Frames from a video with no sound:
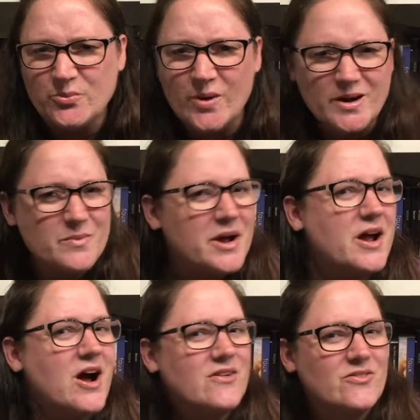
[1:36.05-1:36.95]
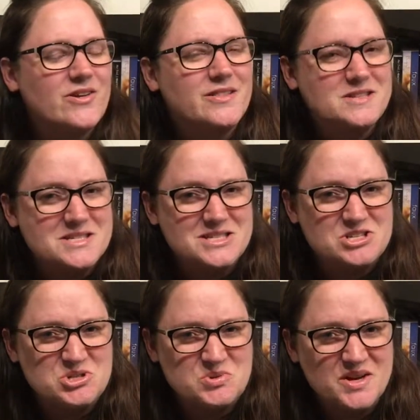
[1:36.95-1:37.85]
What am I offering this
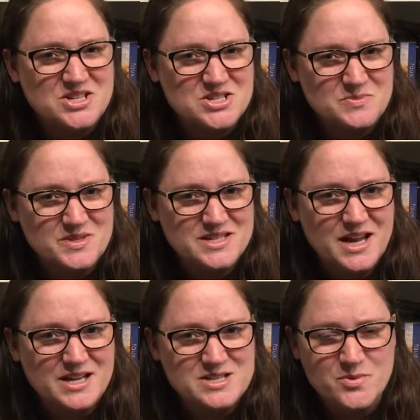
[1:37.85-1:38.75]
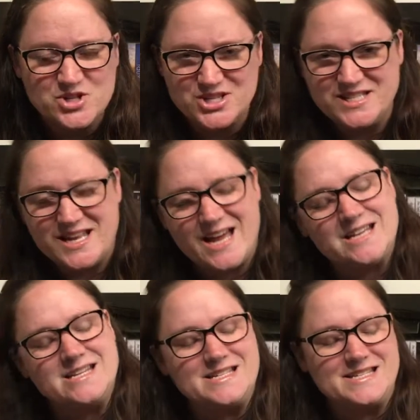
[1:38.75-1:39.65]
situation besides a bunch of sadness